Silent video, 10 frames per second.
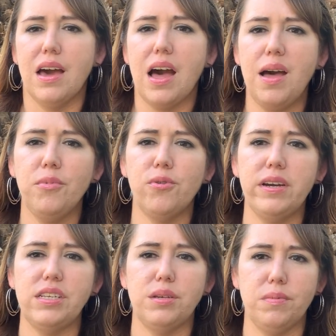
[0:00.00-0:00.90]
I'm
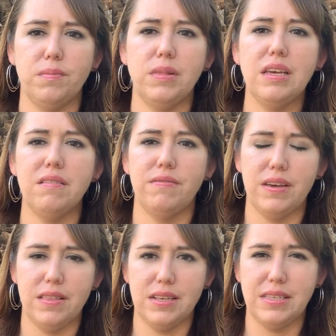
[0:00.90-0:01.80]
going to live
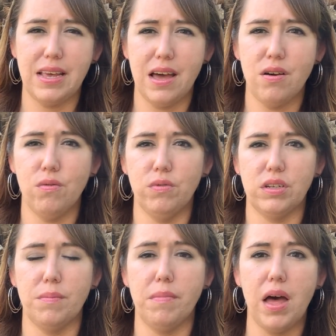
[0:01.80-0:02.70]
in the
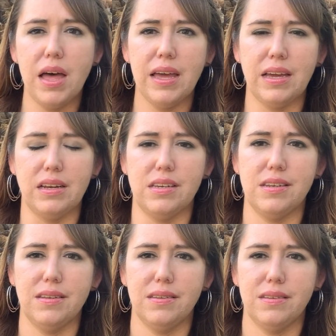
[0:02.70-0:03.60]
sound mind,
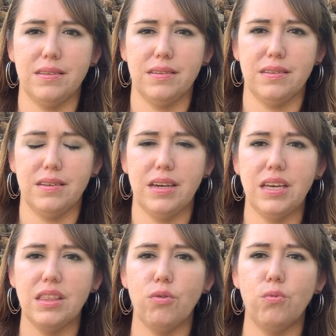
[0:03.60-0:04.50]

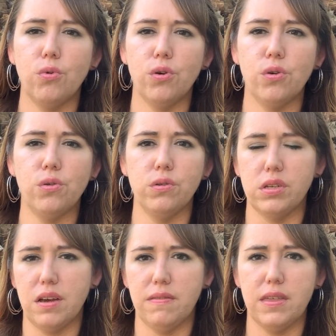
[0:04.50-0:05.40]
in the
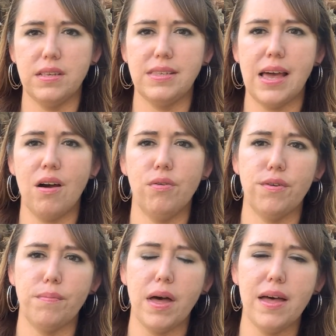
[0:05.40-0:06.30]
world of the
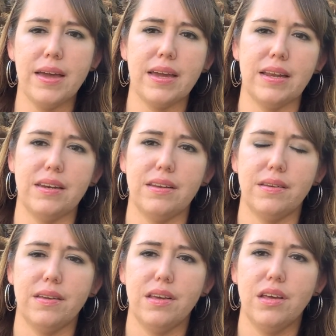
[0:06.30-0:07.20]
sound mind,
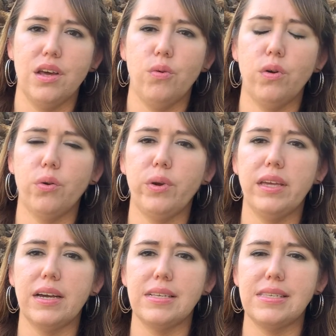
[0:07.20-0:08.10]
where
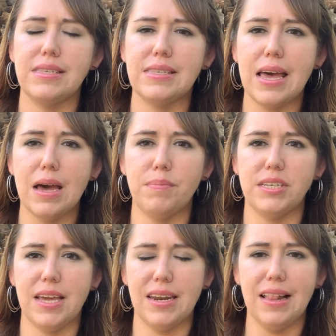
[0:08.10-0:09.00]
we
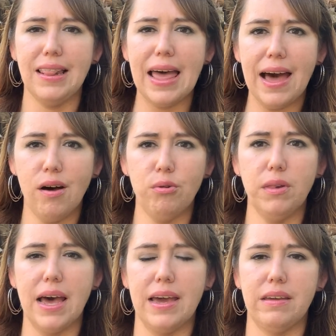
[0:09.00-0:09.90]
accept and allow
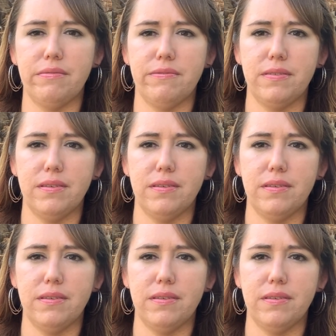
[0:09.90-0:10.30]
life,